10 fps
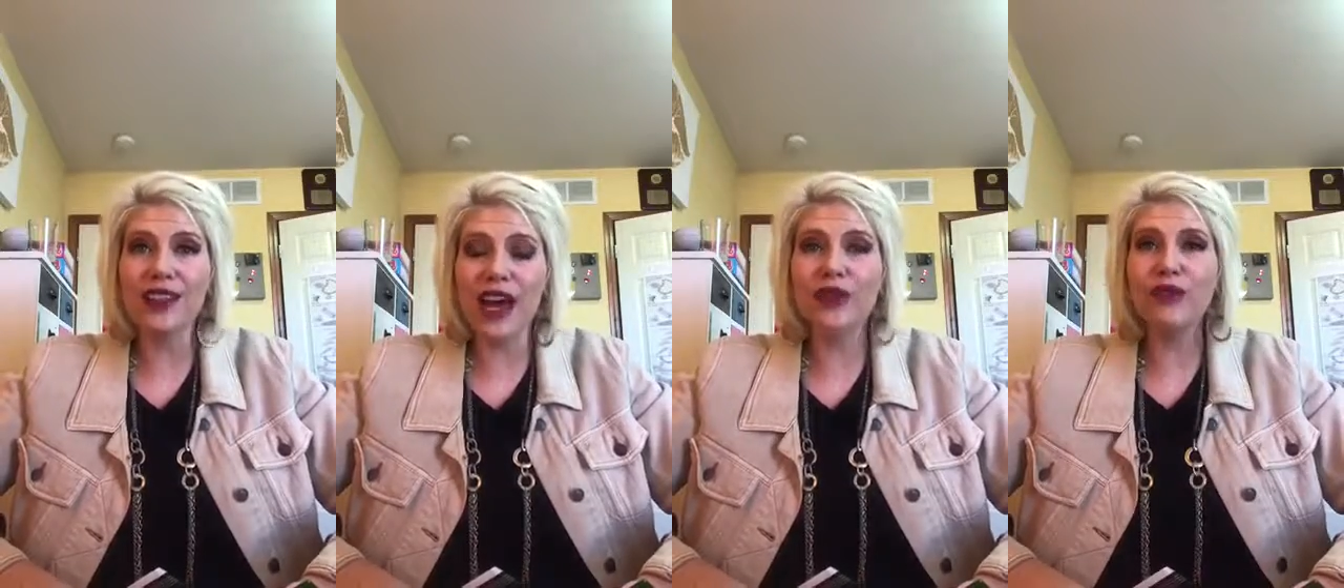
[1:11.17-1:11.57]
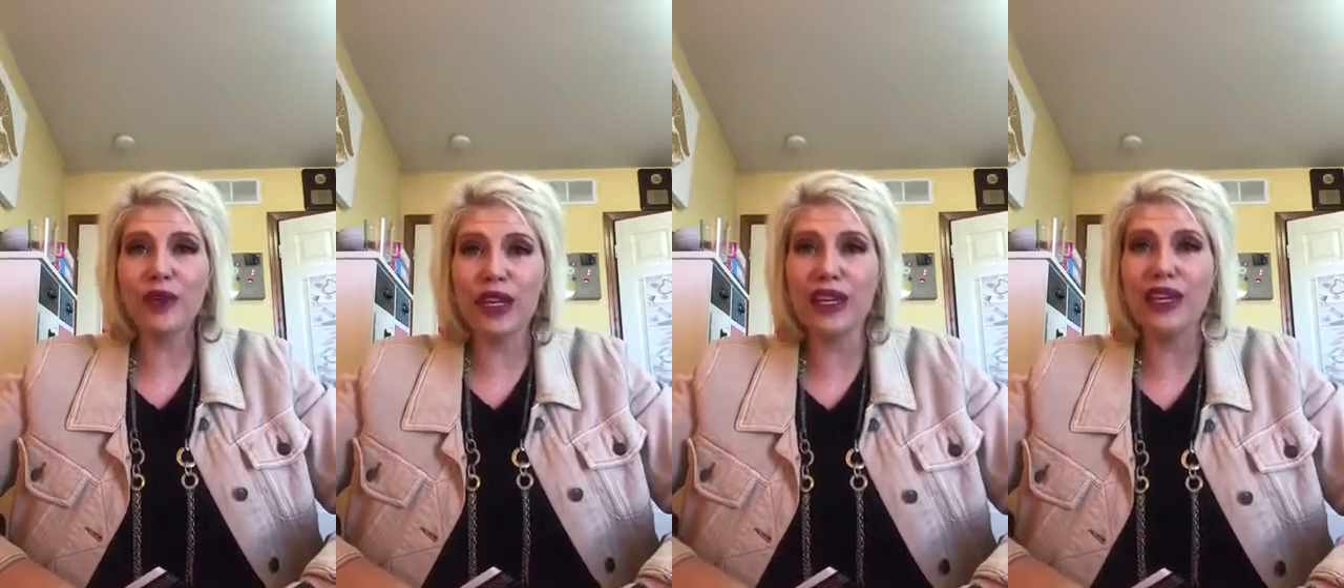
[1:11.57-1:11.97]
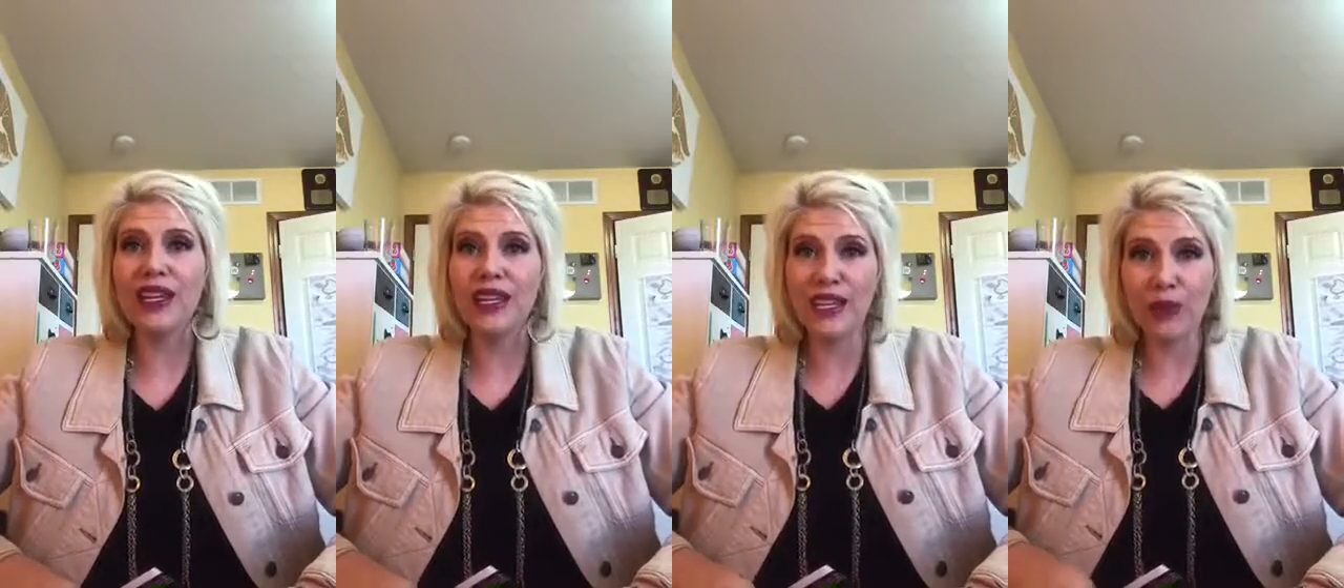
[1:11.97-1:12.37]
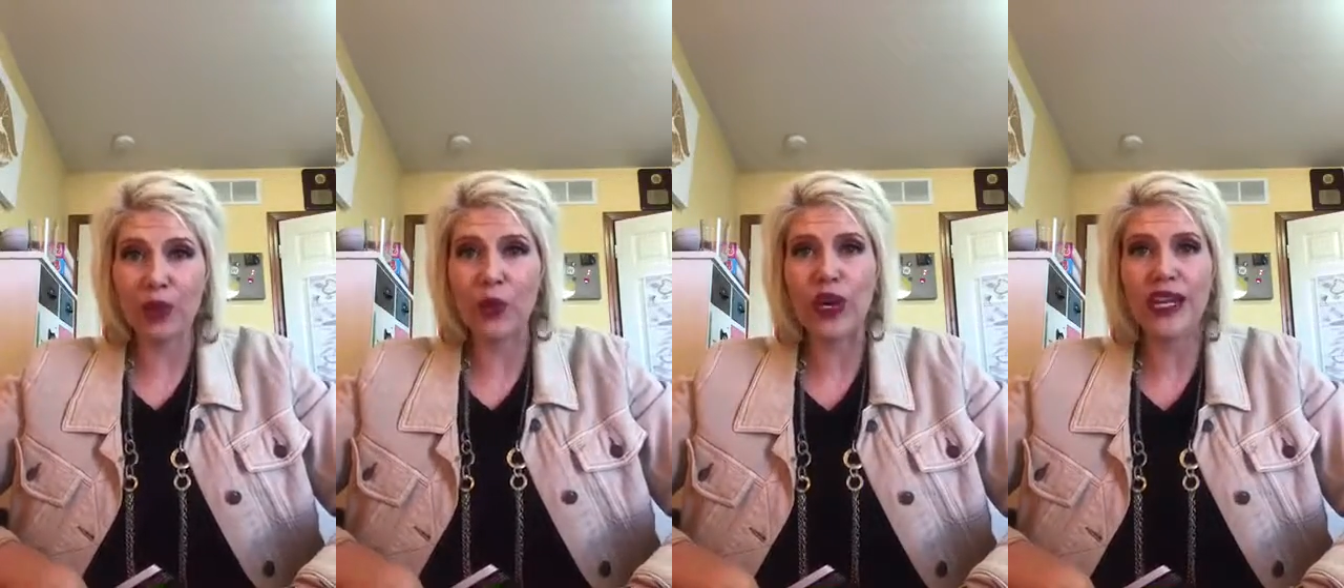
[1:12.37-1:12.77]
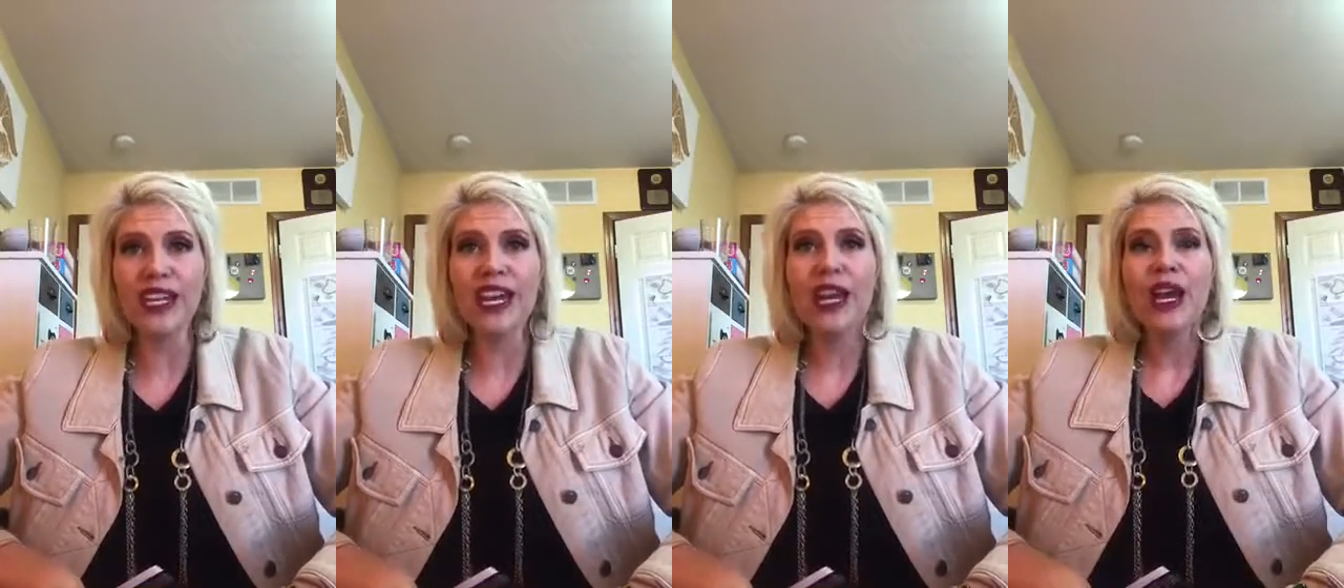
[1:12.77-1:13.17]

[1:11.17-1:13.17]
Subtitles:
That would be number one.